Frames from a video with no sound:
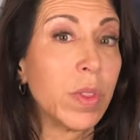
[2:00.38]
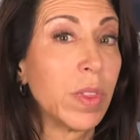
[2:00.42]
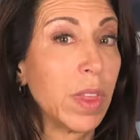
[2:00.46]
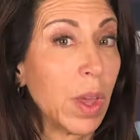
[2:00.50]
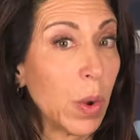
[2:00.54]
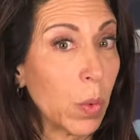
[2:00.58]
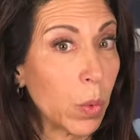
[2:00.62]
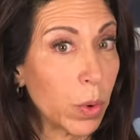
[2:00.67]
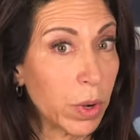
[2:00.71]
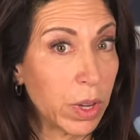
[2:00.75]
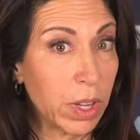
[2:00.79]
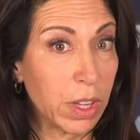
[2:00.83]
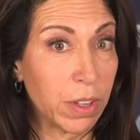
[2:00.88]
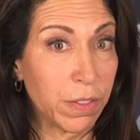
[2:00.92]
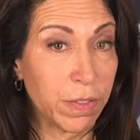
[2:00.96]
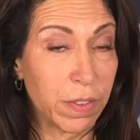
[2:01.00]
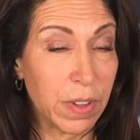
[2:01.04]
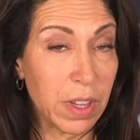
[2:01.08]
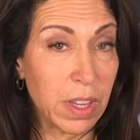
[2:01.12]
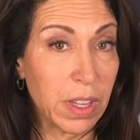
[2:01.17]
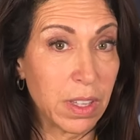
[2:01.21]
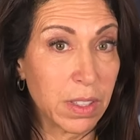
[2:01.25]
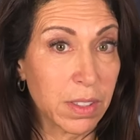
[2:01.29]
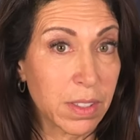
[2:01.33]
that were
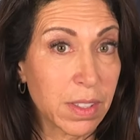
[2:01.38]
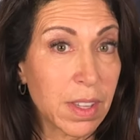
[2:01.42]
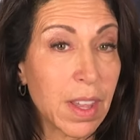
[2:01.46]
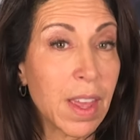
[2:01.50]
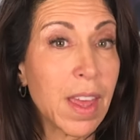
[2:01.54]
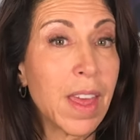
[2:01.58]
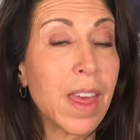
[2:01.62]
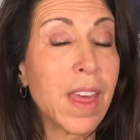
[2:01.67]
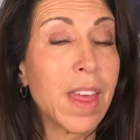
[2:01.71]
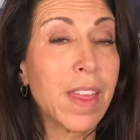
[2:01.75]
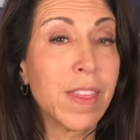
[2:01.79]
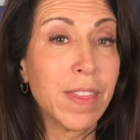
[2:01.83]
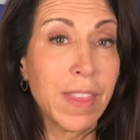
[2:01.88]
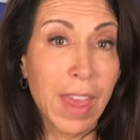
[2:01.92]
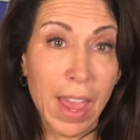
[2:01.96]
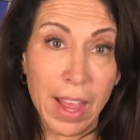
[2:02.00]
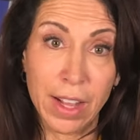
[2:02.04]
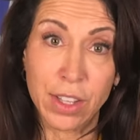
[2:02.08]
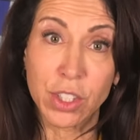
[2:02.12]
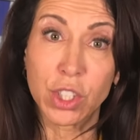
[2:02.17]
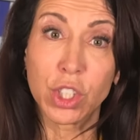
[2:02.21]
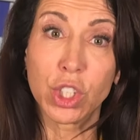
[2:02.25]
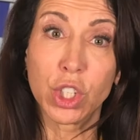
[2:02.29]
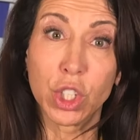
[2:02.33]
EVs.
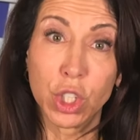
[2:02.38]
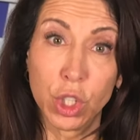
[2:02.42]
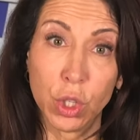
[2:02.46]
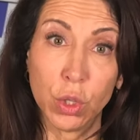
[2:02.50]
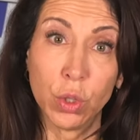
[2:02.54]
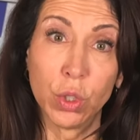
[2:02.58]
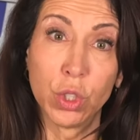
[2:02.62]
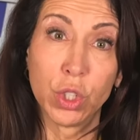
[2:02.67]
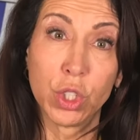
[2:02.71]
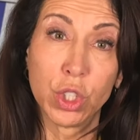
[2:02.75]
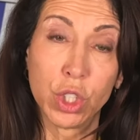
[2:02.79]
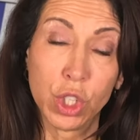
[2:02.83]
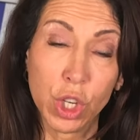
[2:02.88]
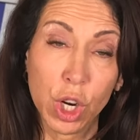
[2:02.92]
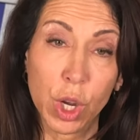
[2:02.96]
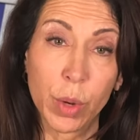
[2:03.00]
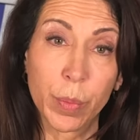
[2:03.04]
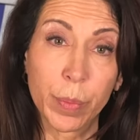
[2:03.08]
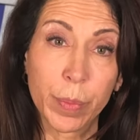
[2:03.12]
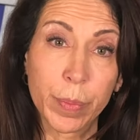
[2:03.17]
That's a huge jump.